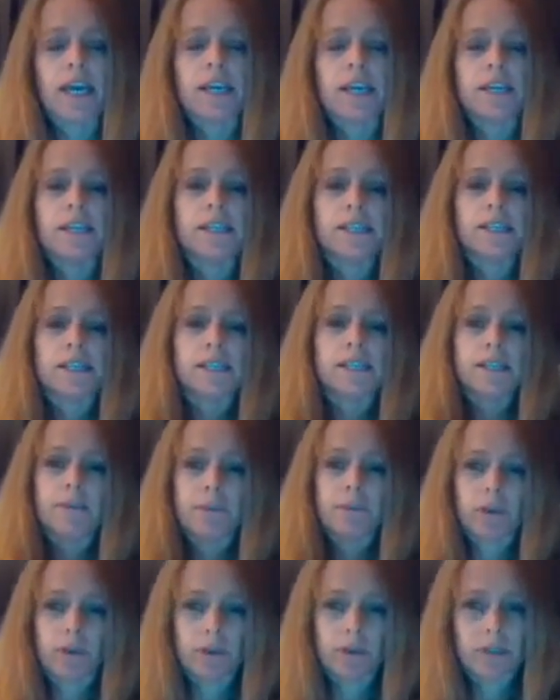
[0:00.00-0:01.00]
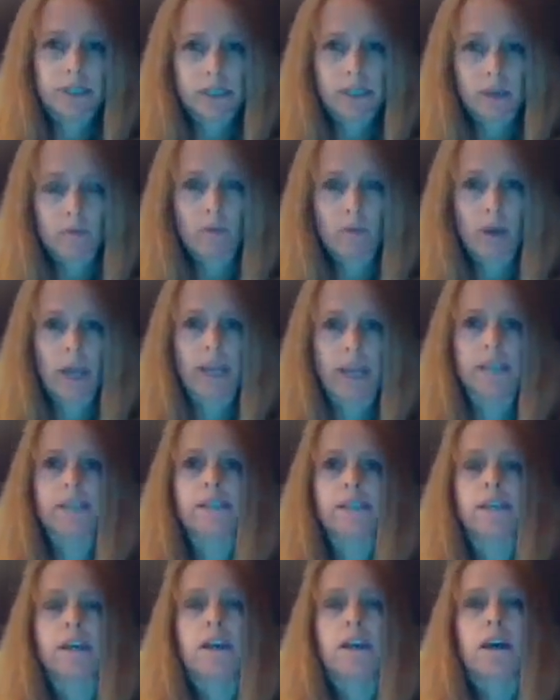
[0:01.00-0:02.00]
is similar in some
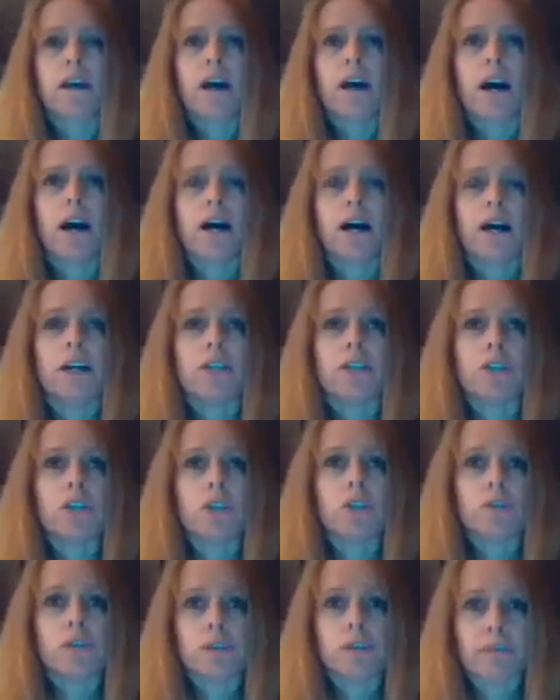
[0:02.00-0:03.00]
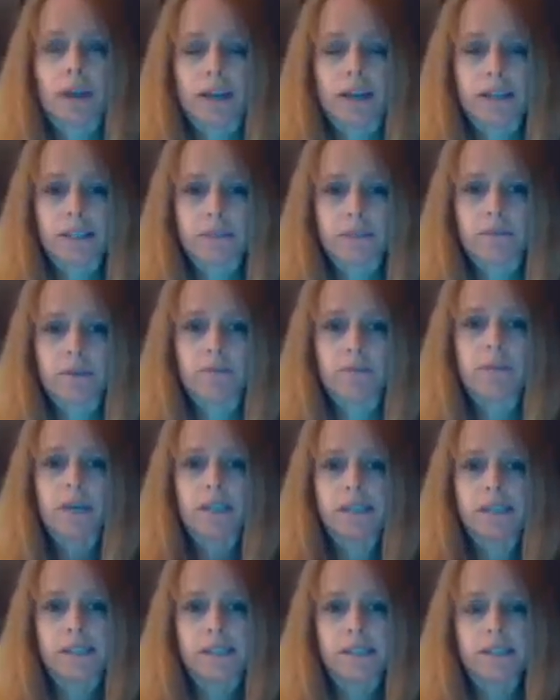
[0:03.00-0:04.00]
ways to somatic symptom
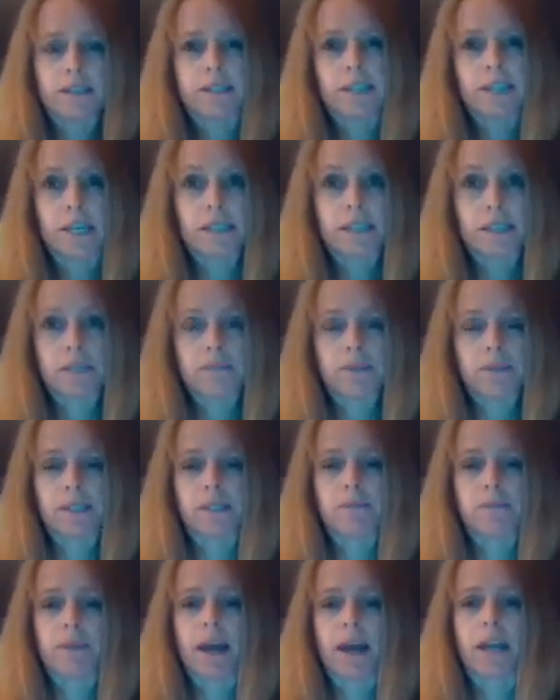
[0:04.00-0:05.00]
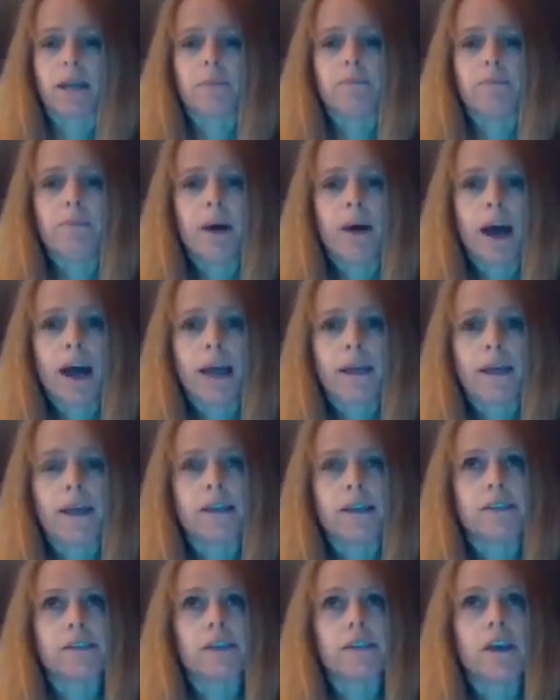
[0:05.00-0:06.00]
because it tends to be somatic, but
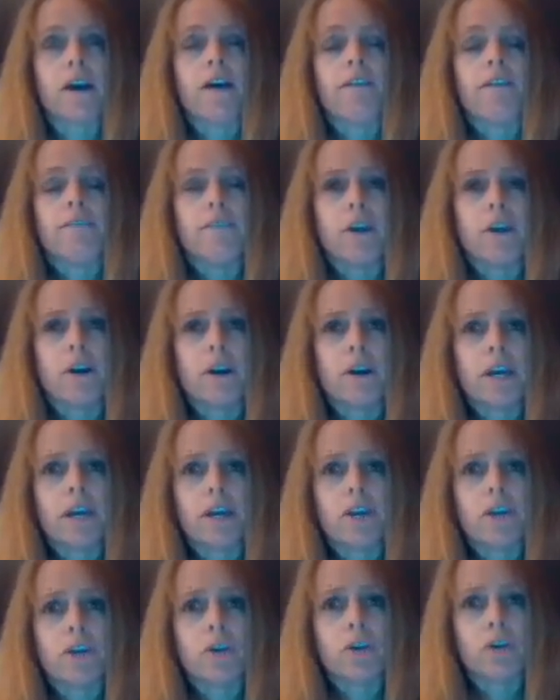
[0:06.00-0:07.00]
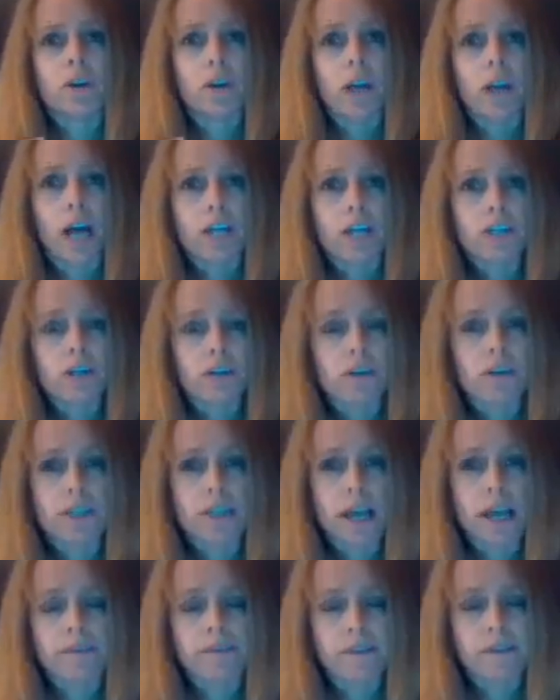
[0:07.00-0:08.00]
it's very neurological, the
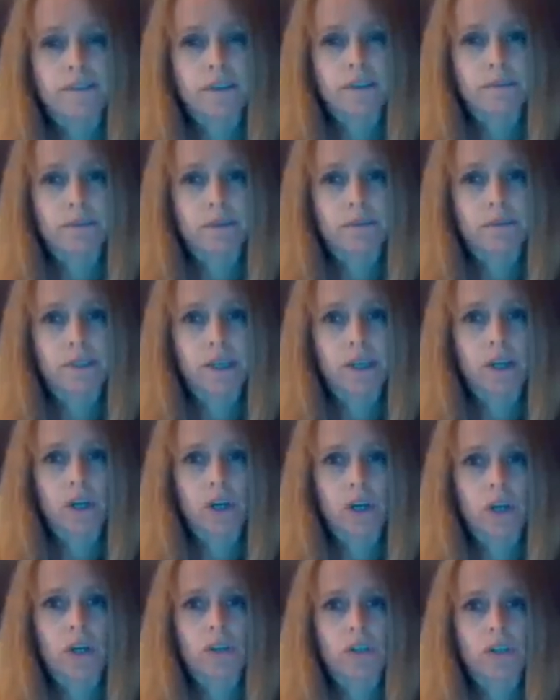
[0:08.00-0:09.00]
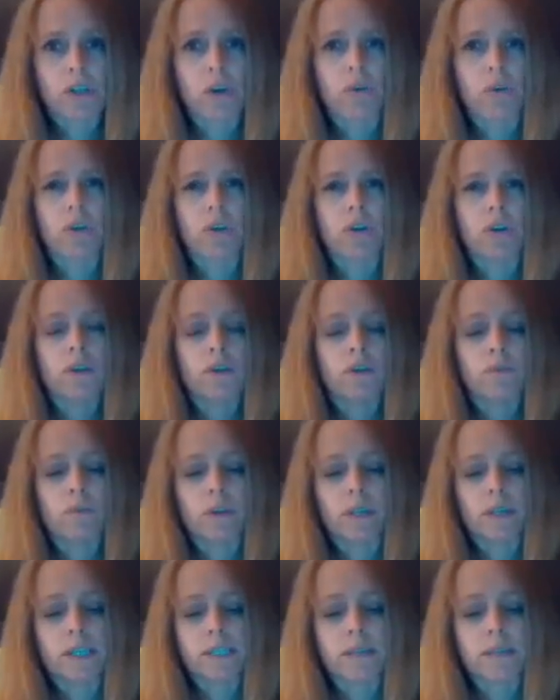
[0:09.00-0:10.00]
types of symptoms that occur. So
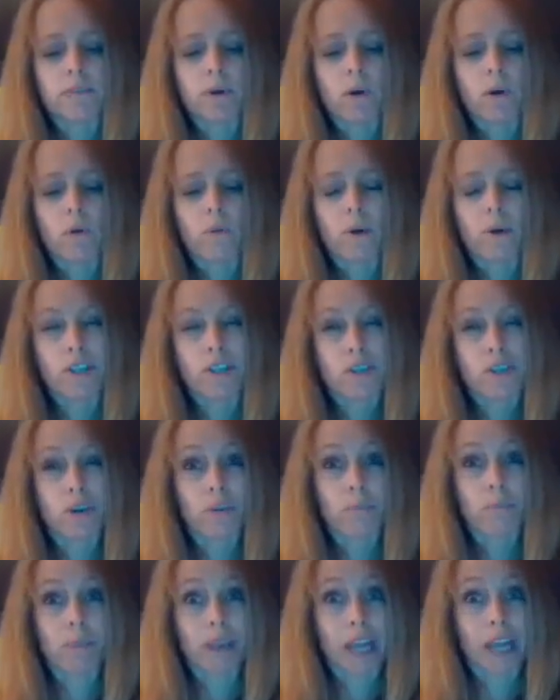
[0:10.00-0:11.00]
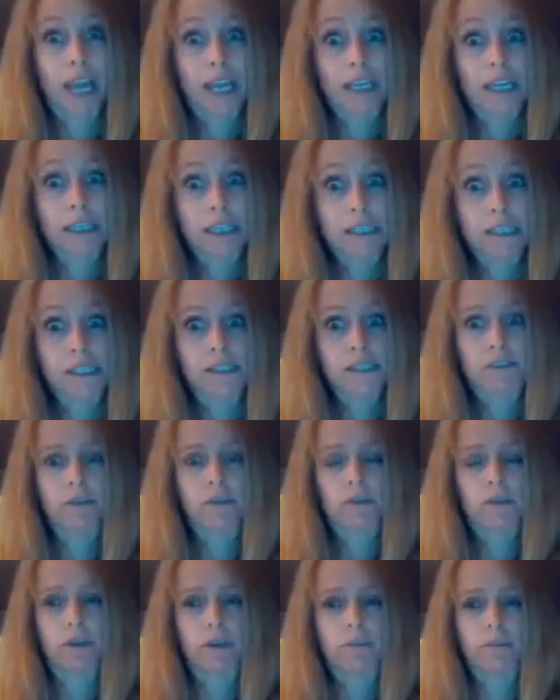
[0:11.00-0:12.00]
really typical ones are blindness,
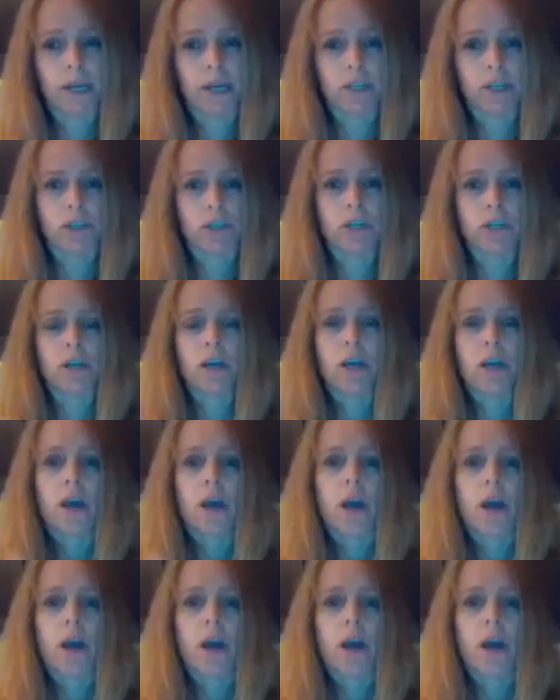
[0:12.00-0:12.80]
if you can imagine,